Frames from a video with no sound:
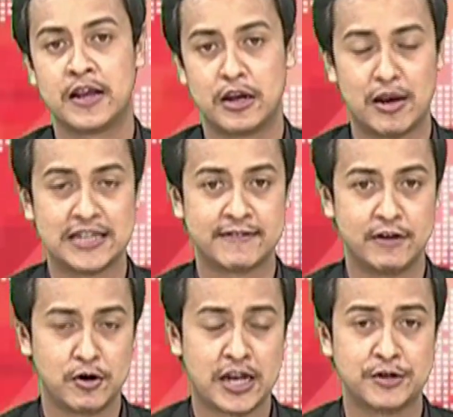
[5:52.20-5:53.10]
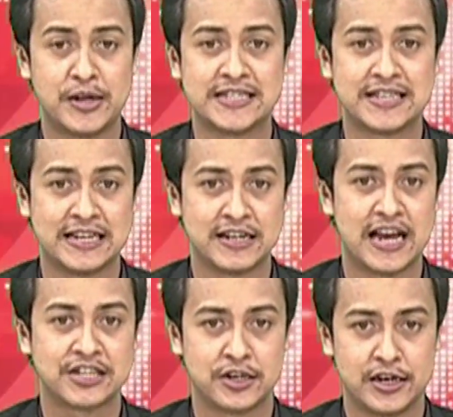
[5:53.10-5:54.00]
Now let's have a look at today's
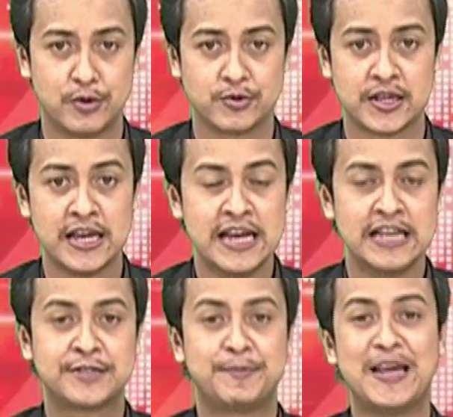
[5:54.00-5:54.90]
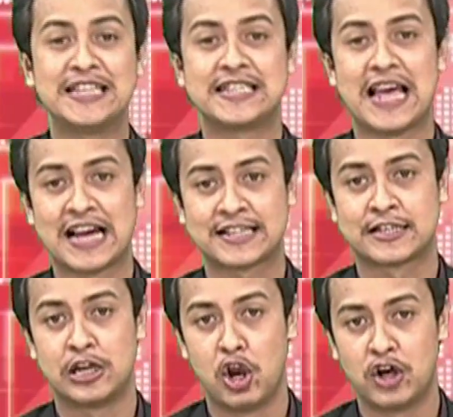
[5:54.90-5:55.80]
international news. SpaceX
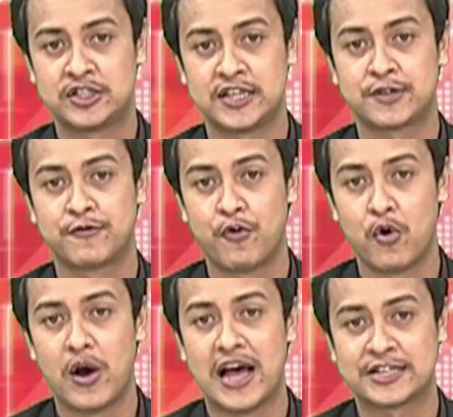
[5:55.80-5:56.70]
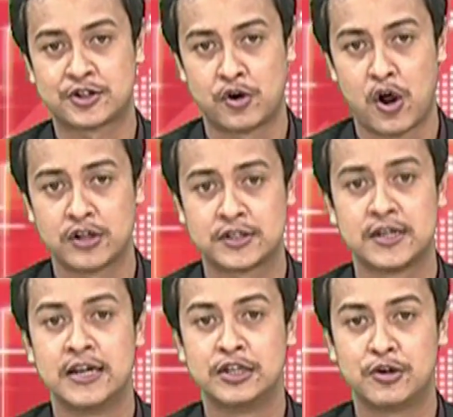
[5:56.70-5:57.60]
launches 4 astronauts
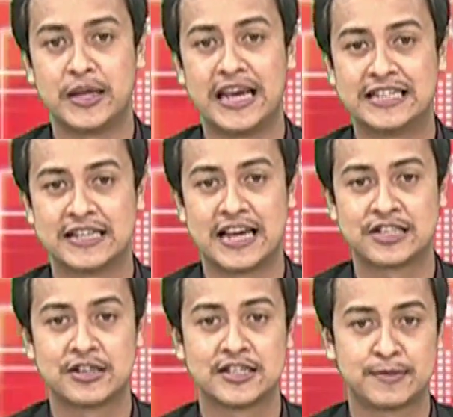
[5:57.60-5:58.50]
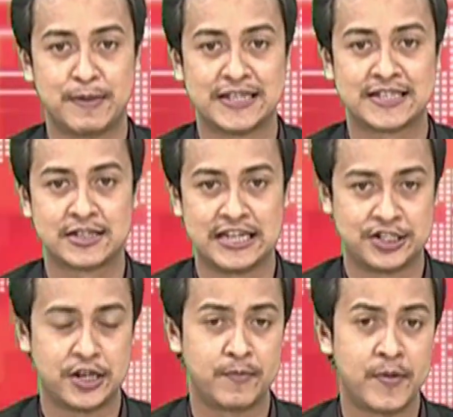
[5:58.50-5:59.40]
to the International Space
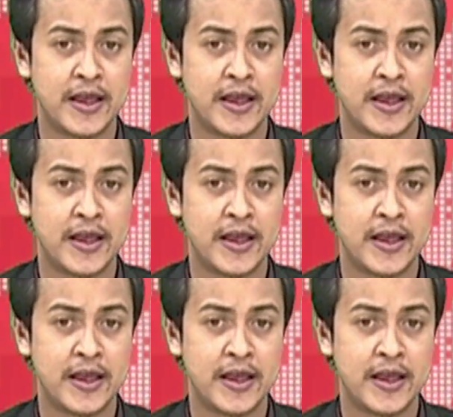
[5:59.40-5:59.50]
Station.